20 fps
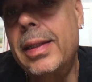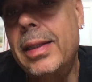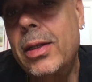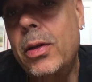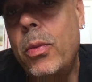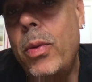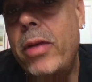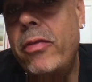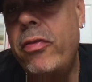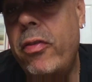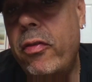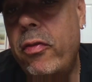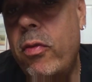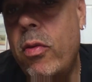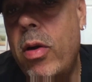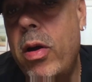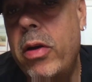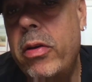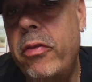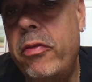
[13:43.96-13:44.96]
Went for
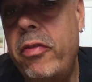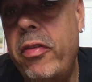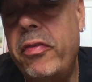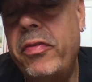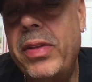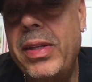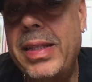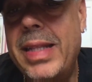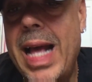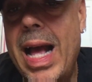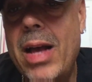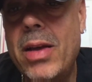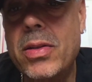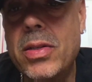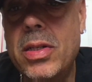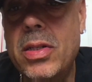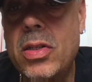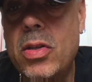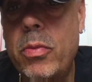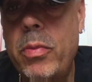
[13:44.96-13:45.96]

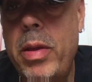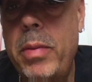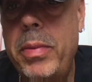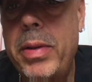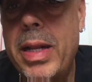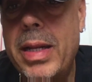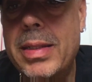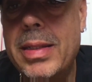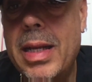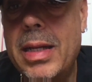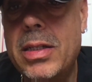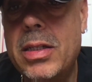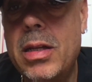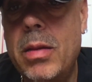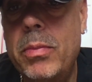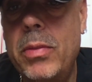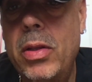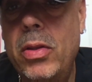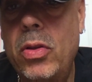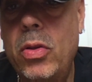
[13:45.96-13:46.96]
$450,000, so maybe that's got
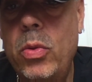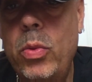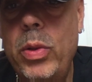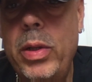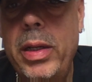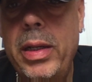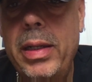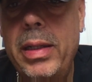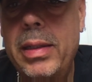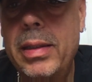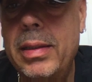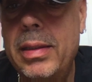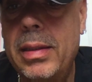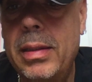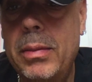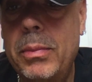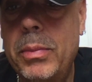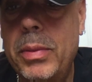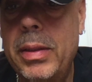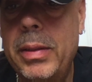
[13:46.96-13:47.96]
something to do with it.
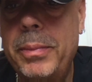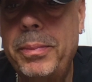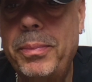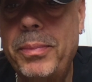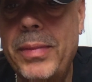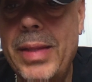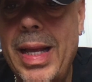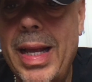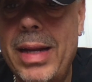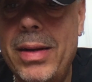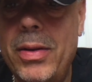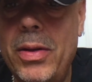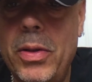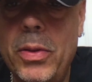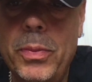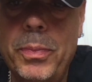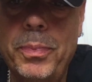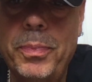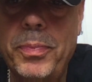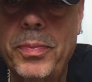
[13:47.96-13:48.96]
But I don't
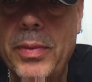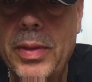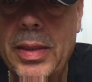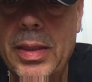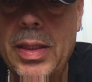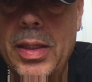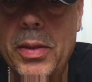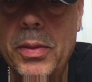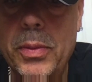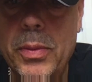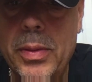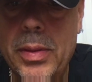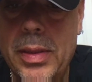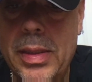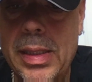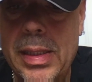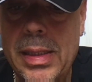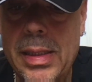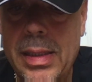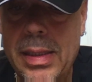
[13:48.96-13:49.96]
know. You know,
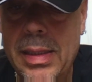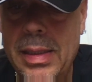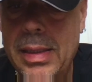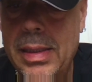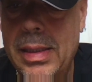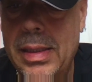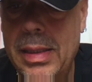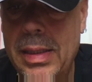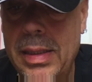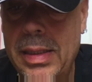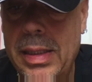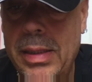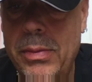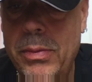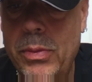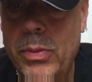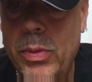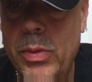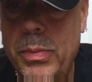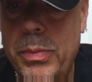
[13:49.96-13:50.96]
they
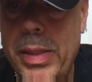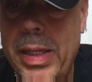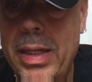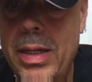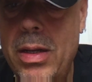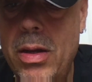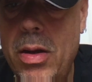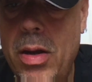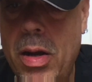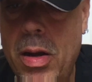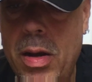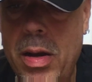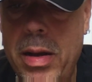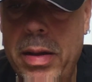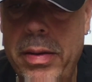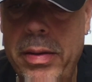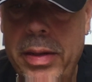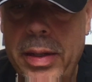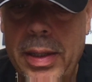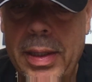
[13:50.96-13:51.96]
were betting her
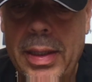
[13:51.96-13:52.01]
hard.